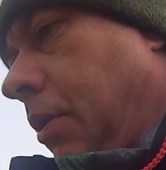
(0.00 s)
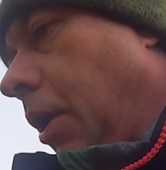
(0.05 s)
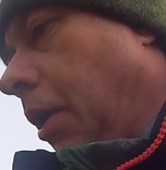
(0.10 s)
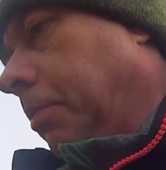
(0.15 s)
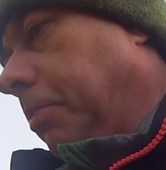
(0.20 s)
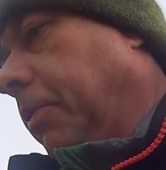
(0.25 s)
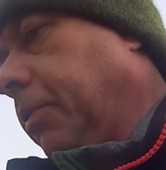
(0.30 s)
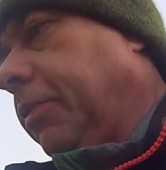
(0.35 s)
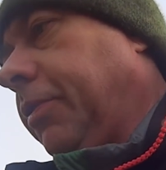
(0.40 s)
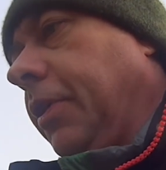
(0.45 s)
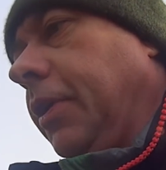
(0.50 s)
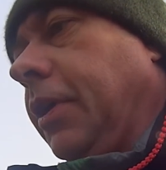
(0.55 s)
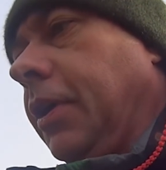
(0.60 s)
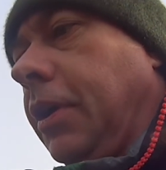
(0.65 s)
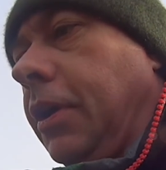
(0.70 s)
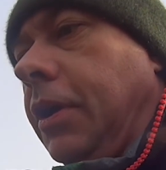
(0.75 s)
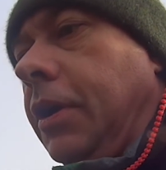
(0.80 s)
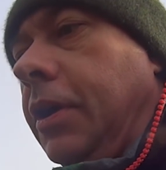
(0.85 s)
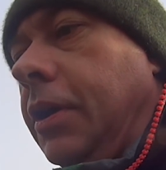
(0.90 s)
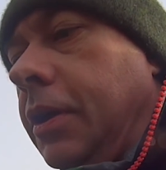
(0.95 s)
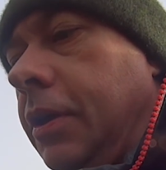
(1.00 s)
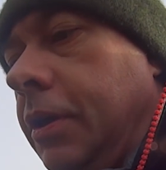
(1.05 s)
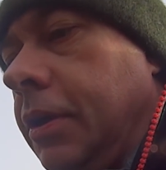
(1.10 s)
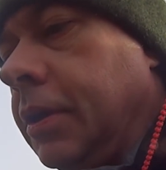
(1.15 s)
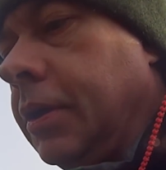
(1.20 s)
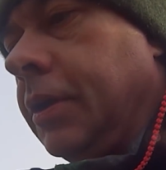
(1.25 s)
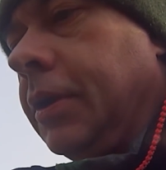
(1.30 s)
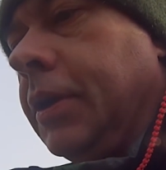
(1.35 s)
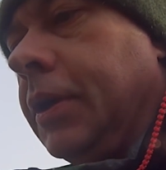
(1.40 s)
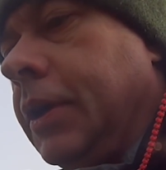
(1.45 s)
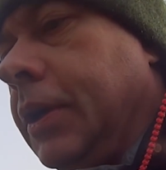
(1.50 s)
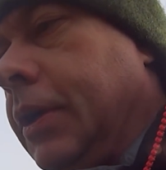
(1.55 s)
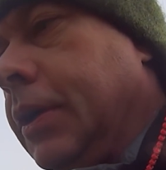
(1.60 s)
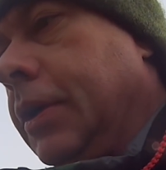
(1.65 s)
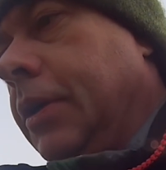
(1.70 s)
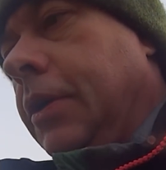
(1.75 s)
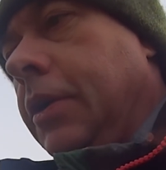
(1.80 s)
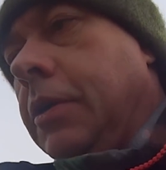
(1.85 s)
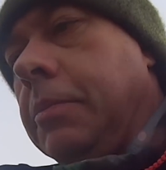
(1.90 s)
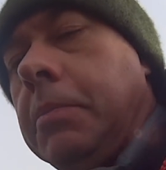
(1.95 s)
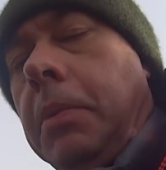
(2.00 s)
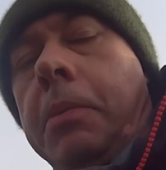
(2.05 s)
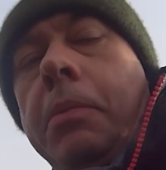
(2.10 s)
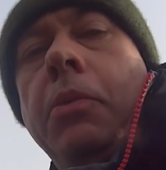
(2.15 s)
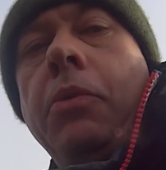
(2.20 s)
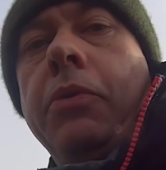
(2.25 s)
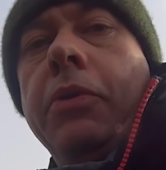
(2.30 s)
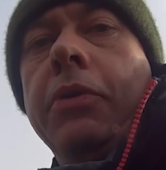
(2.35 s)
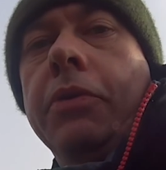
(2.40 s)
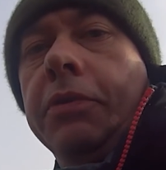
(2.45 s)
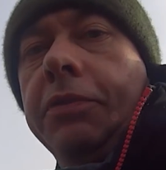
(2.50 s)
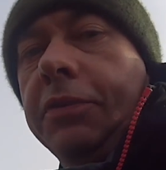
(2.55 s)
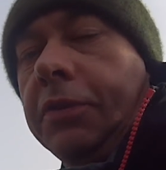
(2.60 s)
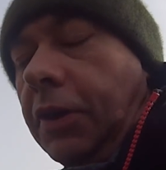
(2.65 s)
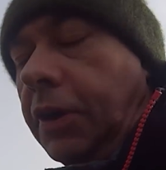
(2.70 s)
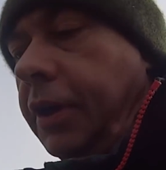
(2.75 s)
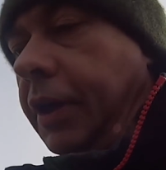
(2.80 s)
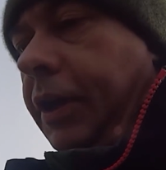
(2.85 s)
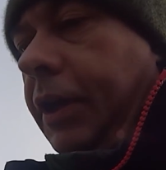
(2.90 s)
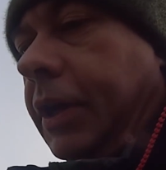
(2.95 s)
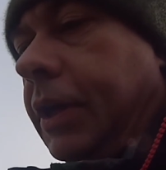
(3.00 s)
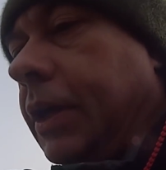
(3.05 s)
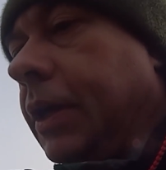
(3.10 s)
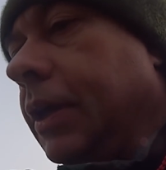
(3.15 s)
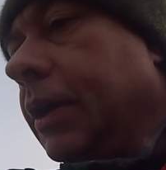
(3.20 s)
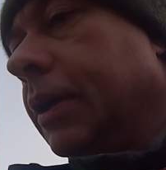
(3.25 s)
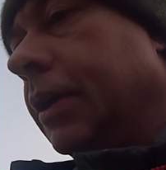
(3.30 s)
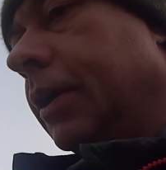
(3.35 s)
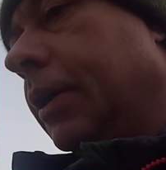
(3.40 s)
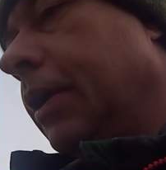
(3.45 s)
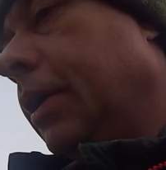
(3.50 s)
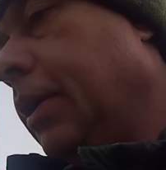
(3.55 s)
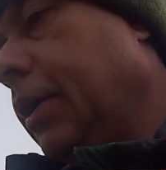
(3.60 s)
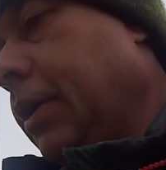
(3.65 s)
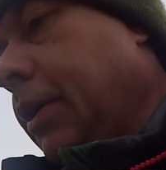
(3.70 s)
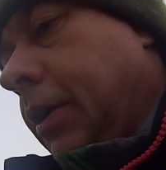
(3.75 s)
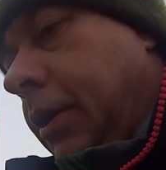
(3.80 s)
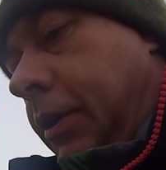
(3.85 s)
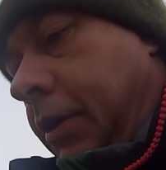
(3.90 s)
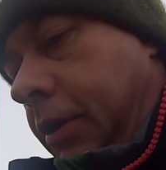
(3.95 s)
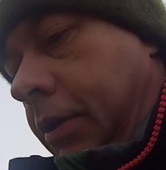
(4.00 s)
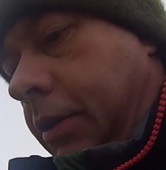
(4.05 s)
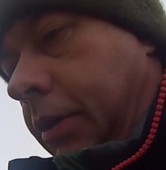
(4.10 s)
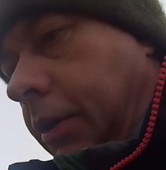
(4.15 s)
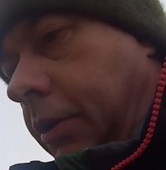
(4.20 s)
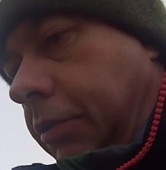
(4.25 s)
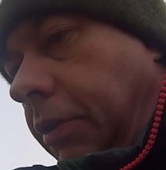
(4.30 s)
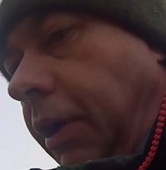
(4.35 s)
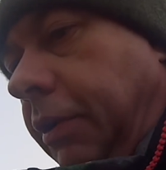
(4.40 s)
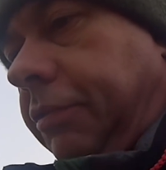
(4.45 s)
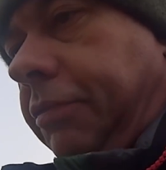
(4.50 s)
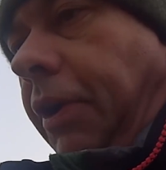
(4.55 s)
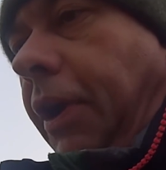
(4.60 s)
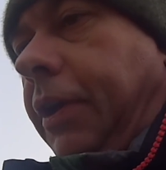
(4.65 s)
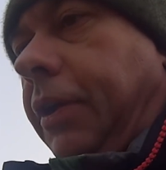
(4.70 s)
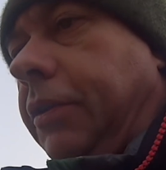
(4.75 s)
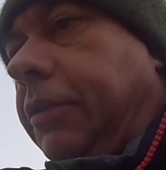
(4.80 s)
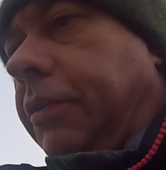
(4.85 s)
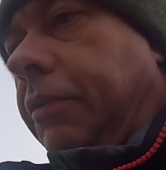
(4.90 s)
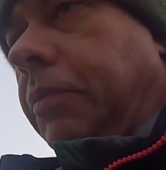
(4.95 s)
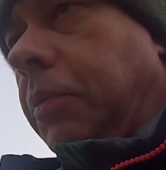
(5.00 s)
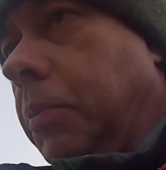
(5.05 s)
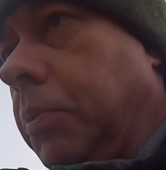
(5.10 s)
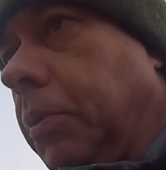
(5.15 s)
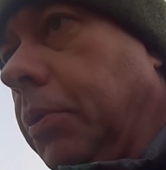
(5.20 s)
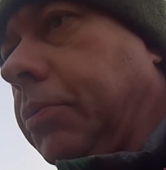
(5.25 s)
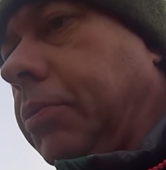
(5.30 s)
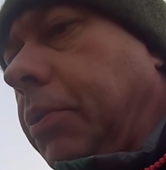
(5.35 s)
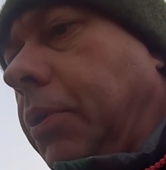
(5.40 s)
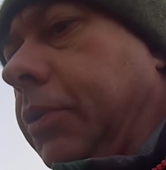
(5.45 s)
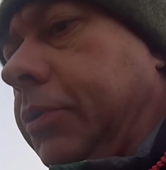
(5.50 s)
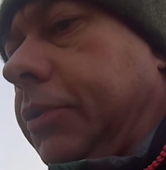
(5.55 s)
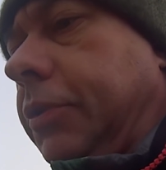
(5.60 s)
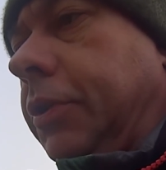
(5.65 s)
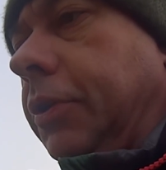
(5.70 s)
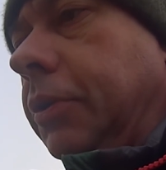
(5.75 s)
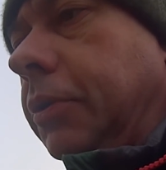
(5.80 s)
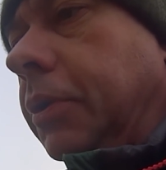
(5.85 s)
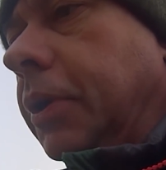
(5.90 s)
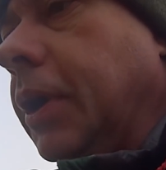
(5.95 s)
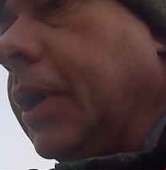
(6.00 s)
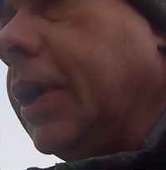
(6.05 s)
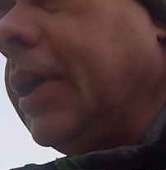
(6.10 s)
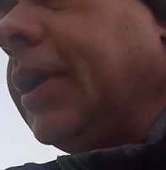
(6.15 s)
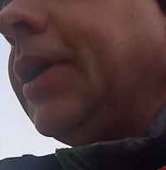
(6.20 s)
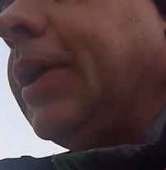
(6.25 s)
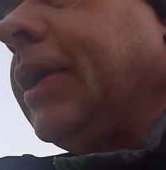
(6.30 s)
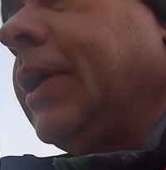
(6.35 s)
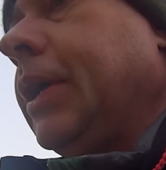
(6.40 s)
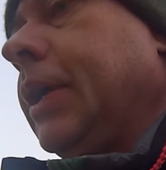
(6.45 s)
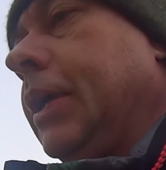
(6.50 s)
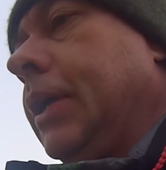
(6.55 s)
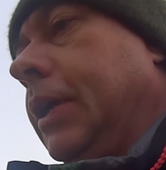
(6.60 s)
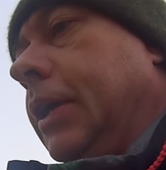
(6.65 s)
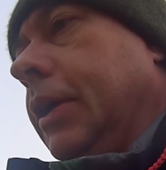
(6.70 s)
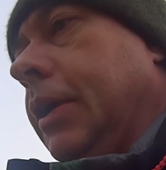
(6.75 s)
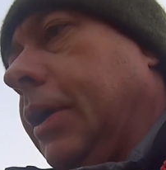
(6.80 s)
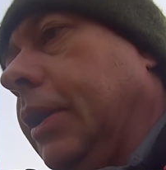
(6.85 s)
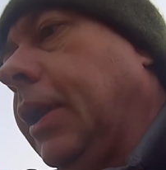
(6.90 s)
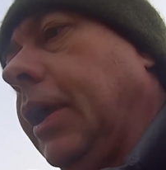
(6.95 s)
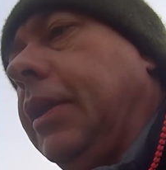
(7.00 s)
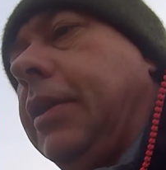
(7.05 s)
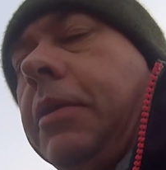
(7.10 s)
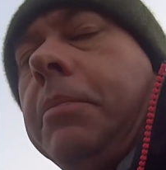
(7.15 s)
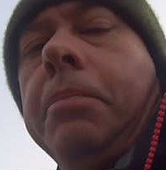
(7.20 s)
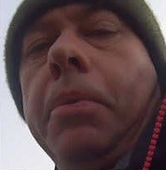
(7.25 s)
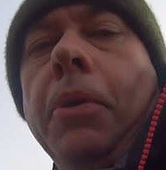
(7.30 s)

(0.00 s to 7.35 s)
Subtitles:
Hope to see a memorial site, the crash wreckage of a World War II Canadian